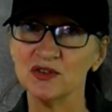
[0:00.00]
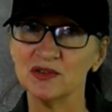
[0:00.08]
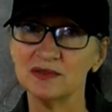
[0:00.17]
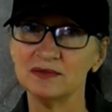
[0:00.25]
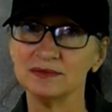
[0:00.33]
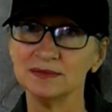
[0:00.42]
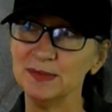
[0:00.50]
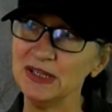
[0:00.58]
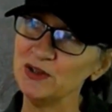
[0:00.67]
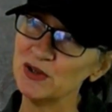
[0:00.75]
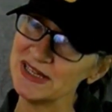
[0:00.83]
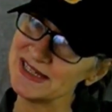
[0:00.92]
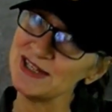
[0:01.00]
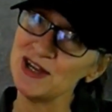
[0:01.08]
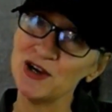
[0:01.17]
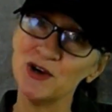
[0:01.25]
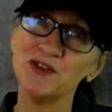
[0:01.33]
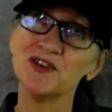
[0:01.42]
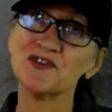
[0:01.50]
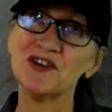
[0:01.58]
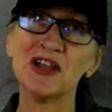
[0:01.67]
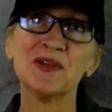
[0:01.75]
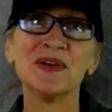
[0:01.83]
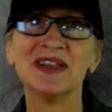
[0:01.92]
I mean, you guys know, if you're
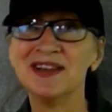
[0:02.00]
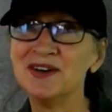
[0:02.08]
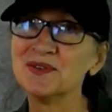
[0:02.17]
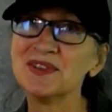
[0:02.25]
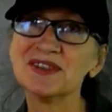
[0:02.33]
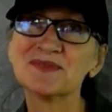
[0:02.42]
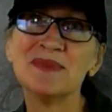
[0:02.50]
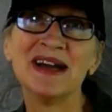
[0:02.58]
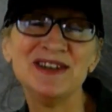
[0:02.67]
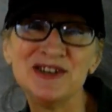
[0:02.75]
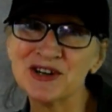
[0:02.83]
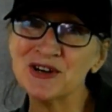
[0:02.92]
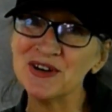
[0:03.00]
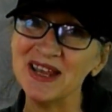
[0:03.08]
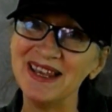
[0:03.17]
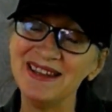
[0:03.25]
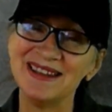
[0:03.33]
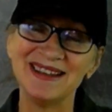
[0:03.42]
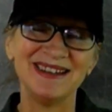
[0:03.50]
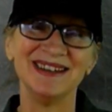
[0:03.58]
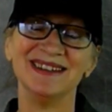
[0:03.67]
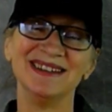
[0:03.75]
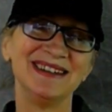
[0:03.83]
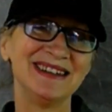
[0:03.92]
following along with this, my journey, that
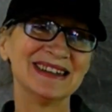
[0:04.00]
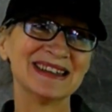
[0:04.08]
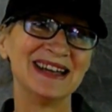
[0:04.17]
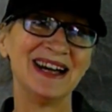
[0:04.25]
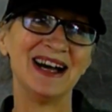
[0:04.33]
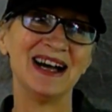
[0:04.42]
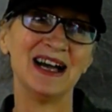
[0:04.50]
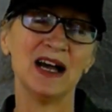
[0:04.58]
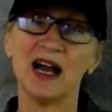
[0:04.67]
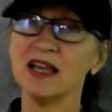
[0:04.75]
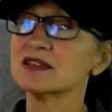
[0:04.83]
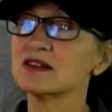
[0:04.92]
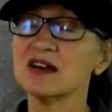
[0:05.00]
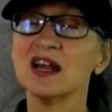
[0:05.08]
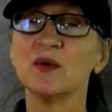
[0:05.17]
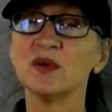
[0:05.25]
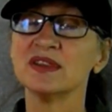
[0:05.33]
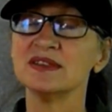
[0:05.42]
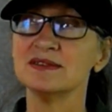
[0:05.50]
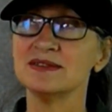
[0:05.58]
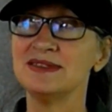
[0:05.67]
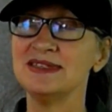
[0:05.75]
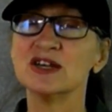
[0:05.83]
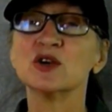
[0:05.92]
like I started out with
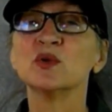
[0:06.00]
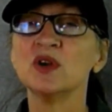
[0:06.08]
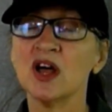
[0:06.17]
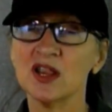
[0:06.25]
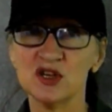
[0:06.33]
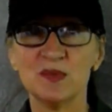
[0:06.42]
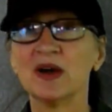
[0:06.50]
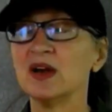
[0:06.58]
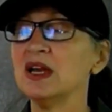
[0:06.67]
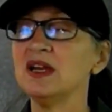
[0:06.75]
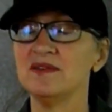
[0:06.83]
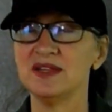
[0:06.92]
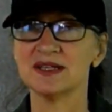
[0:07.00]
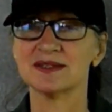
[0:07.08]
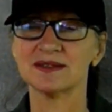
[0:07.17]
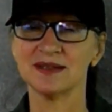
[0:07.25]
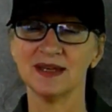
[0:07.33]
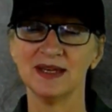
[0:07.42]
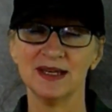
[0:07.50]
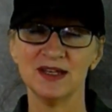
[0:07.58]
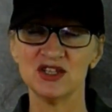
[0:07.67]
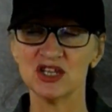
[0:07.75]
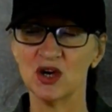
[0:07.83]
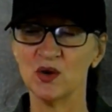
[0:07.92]
zero knowledge about any of this.
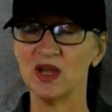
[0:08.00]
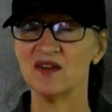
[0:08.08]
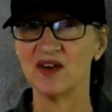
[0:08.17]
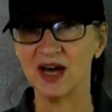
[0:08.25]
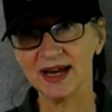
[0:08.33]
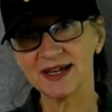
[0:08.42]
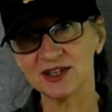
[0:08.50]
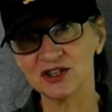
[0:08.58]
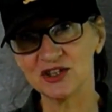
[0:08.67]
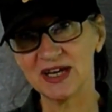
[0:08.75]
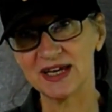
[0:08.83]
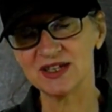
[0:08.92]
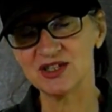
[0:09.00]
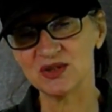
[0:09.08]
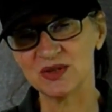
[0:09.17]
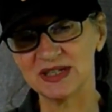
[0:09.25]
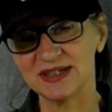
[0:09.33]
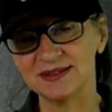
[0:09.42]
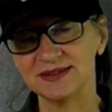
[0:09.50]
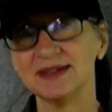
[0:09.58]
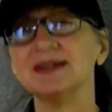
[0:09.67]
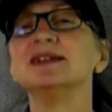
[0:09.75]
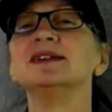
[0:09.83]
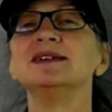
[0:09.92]
So if I can learn how to do it,
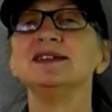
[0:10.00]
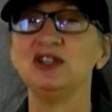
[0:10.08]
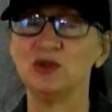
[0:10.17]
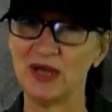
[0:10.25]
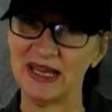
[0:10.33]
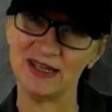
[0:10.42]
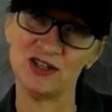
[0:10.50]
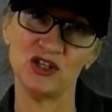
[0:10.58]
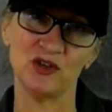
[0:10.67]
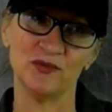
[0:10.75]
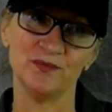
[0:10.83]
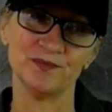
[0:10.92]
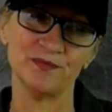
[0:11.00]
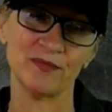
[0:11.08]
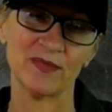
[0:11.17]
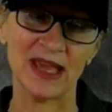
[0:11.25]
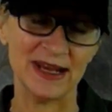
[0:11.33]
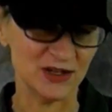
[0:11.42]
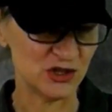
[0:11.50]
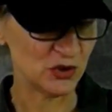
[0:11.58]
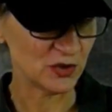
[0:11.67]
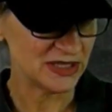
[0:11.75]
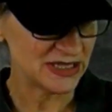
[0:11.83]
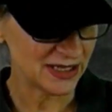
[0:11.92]
you can too. And as
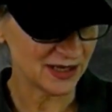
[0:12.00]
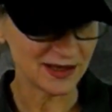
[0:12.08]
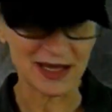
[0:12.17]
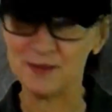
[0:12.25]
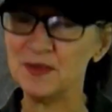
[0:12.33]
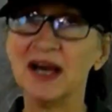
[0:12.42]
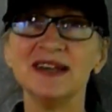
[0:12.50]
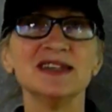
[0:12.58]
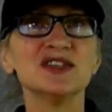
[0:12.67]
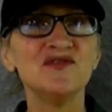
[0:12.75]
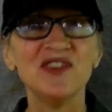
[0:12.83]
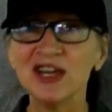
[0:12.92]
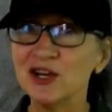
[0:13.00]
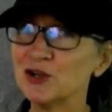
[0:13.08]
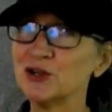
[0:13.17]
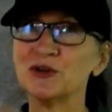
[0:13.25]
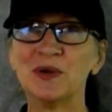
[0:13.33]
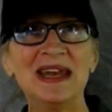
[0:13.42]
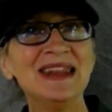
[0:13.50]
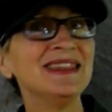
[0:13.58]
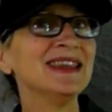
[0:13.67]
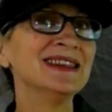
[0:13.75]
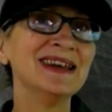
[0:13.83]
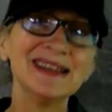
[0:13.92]
you can tell, I'm not disfigured or
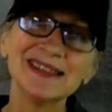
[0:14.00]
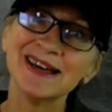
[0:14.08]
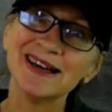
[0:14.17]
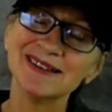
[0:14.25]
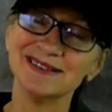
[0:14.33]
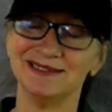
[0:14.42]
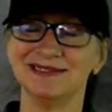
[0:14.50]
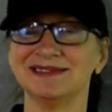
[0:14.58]
anything like that.